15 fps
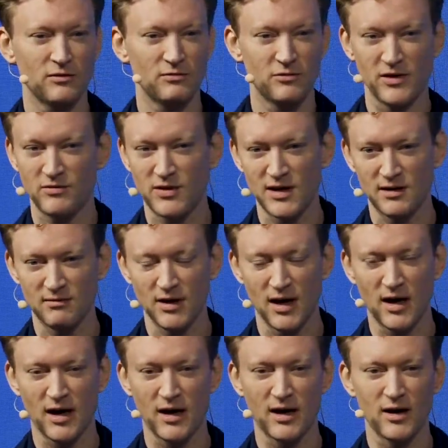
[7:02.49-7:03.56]
50
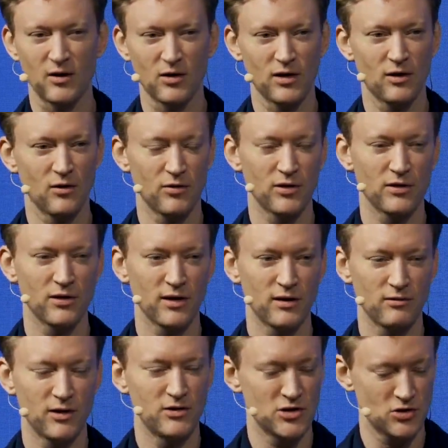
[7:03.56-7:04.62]
over
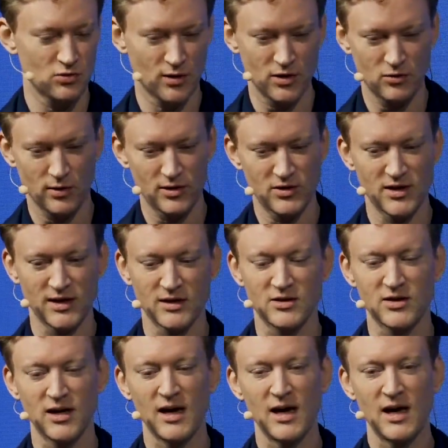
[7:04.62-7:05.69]
into 2026.
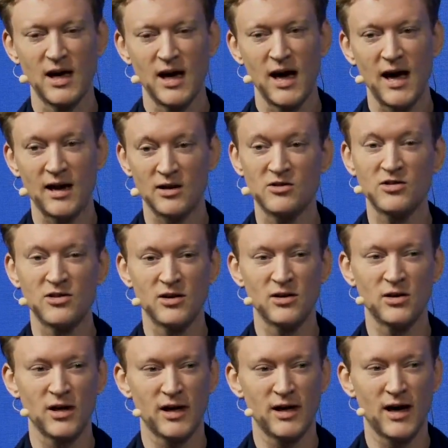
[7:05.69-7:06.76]
And it's
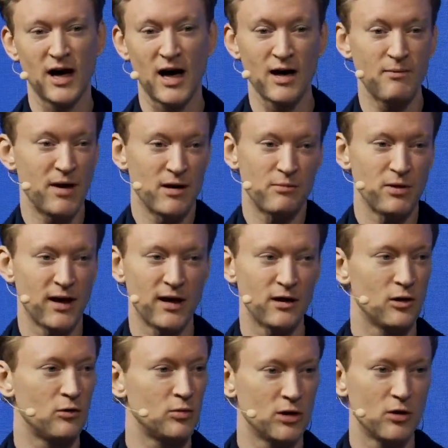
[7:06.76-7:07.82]
still a high beta play on
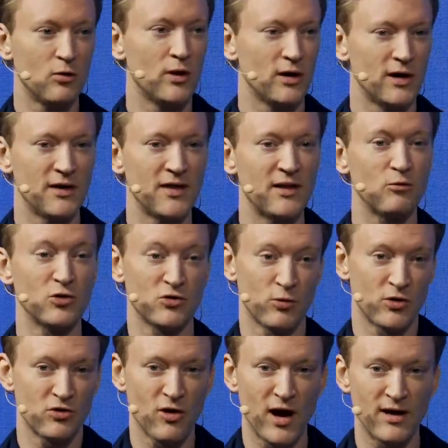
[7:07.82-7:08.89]
global liquidity. That's
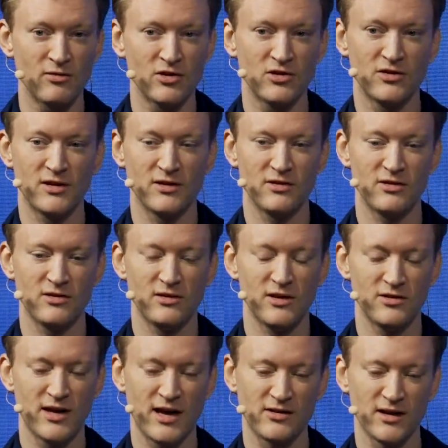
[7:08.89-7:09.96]
what drives
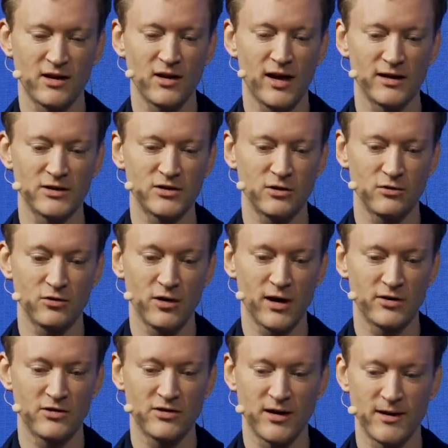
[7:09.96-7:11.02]
this asset class. So for us,